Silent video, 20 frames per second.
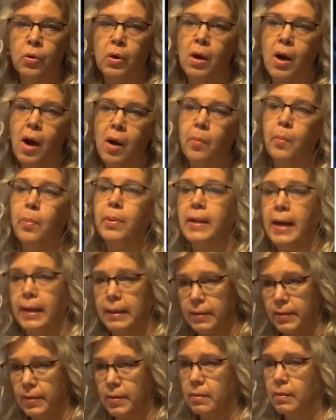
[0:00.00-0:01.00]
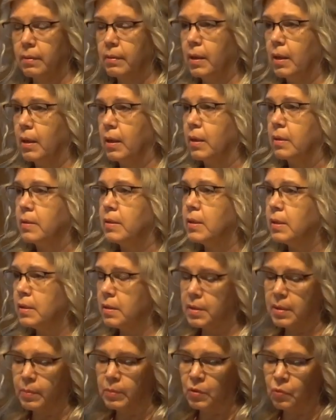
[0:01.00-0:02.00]
complex
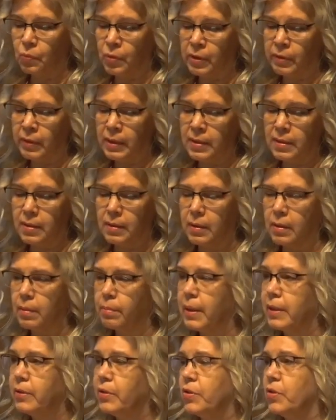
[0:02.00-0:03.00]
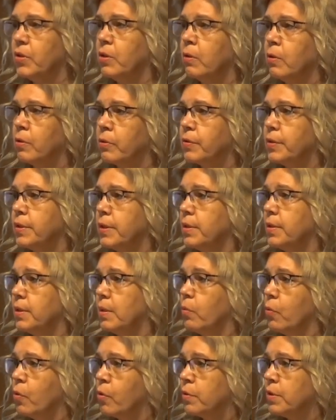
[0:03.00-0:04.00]
systems, whether it's a multicellular
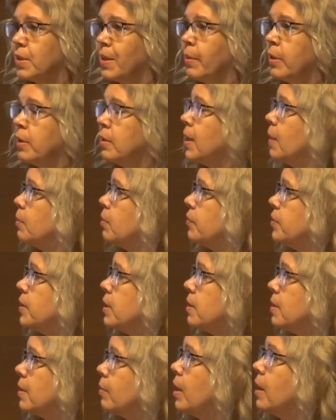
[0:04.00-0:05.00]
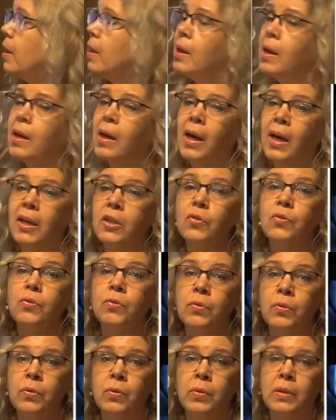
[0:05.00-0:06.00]
system or some other type of system, has to
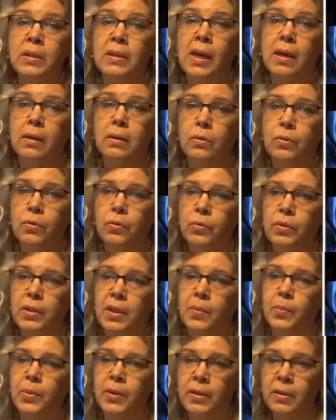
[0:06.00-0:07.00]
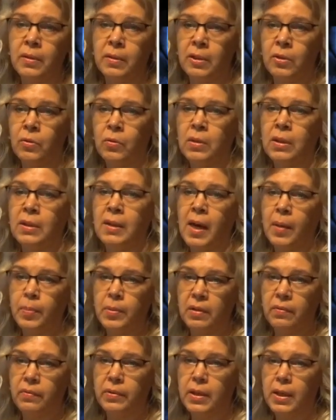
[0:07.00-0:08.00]
do to the ability to
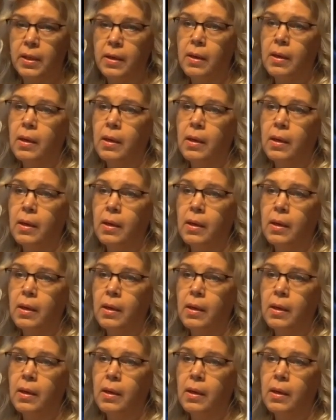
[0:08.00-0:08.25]
adaptively